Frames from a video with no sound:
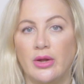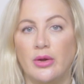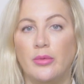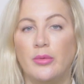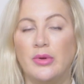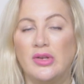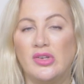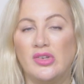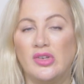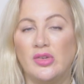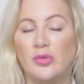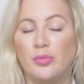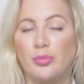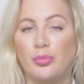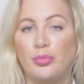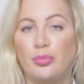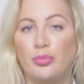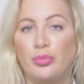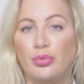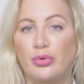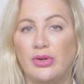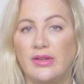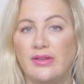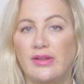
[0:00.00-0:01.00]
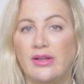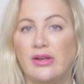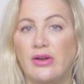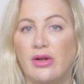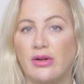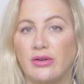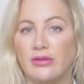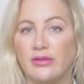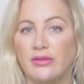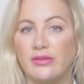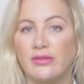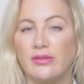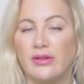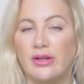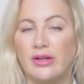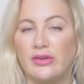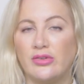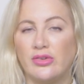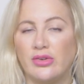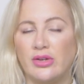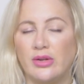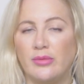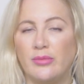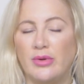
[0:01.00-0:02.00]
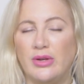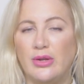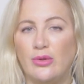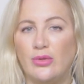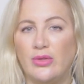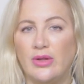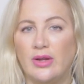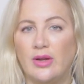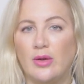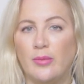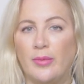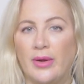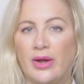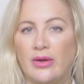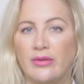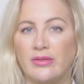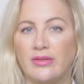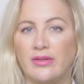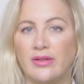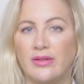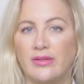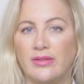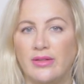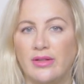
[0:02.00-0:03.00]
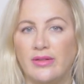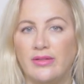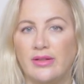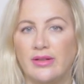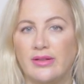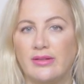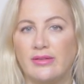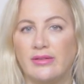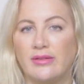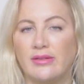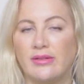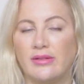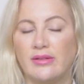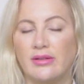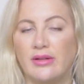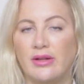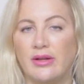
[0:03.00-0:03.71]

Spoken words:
which is pretty nuts actually when you think about it, that this